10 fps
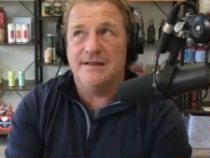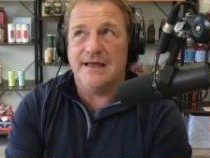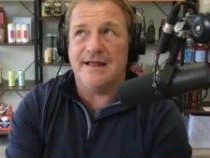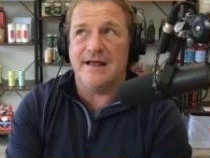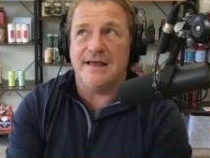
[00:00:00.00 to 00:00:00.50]

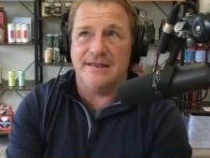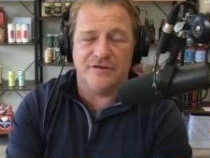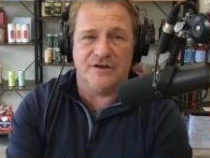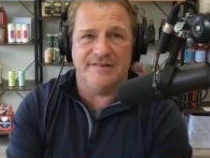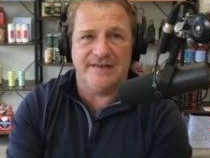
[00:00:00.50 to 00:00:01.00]
I, I think it's
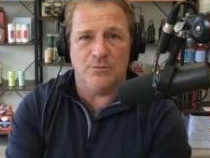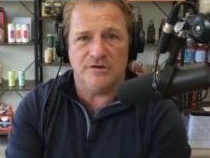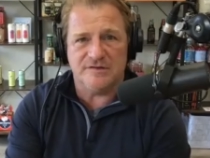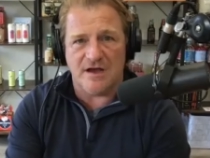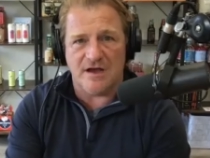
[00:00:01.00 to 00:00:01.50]
going to take more
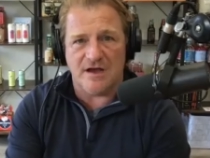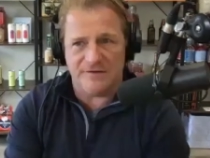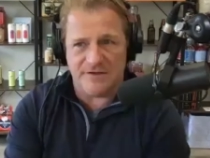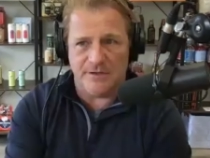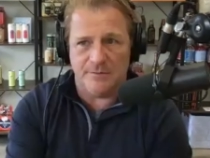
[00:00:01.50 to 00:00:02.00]
time for
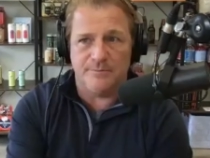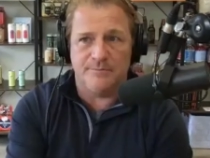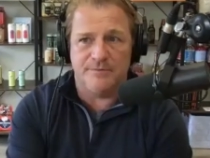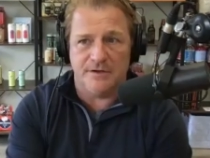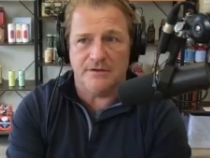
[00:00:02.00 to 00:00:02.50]
some of the
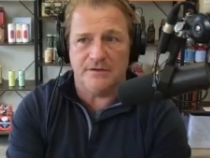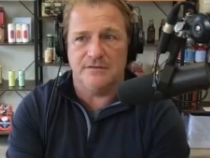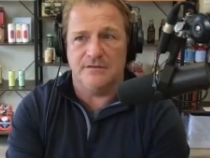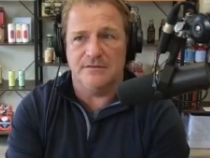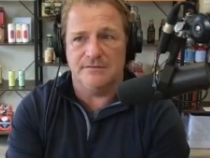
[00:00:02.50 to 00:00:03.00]
the,
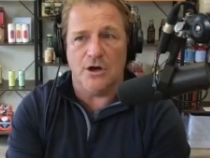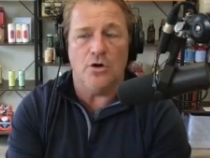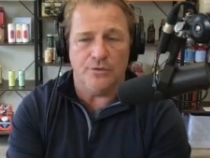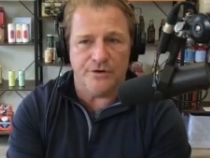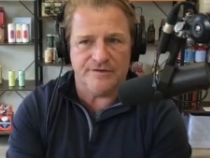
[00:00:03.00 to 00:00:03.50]
the
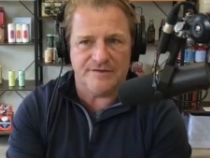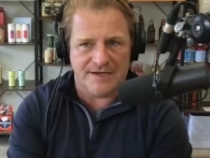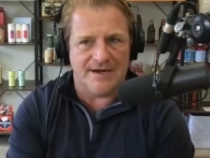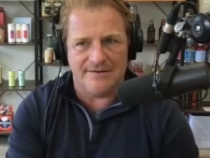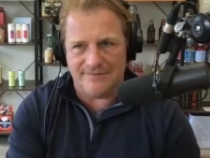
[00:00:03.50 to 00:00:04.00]
owners to
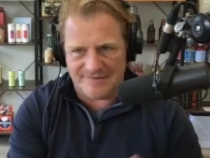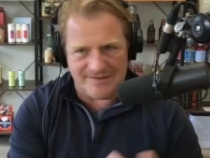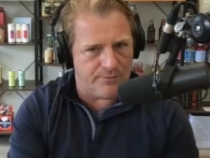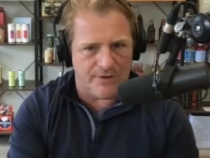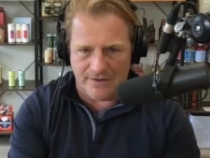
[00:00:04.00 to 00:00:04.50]
kind of
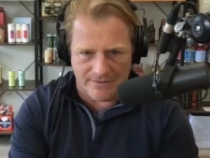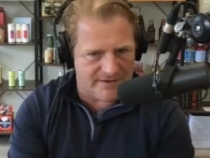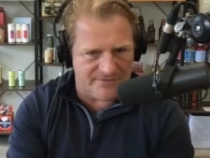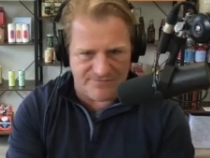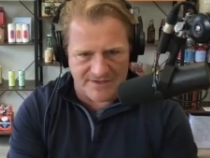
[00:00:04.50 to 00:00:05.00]
see where
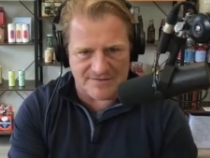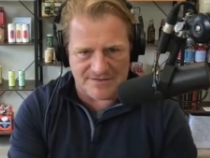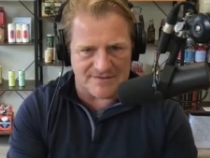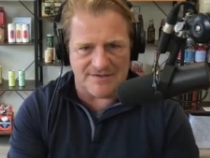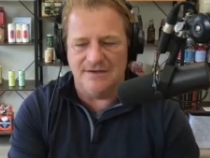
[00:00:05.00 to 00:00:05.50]
it fits
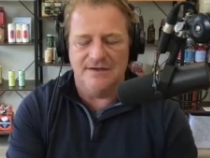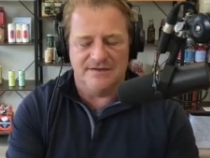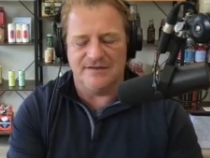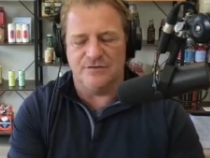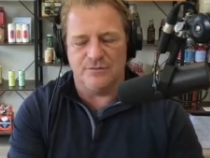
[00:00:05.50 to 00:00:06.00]
because it
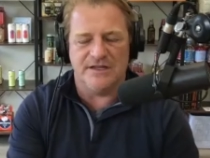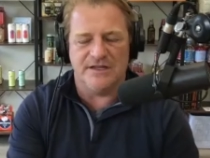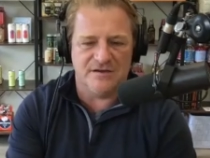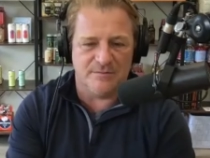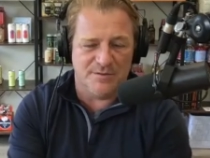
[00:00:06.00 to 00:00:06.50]
doesn't really
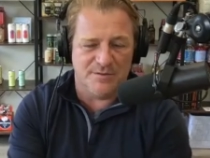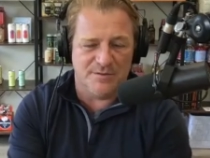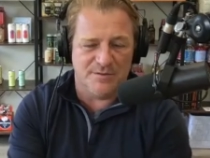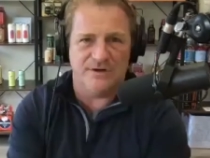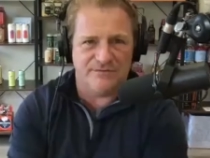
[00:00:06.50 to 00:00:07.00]

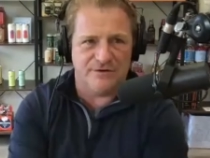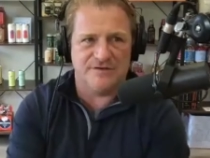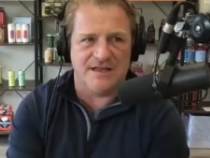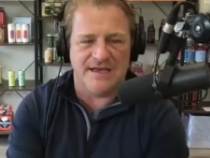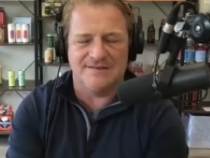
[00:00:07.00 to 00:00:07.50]
compute at first
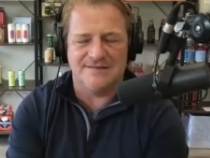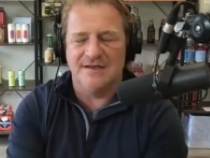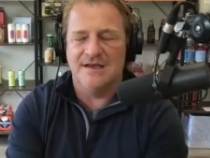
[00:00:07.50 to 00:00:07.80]
glance.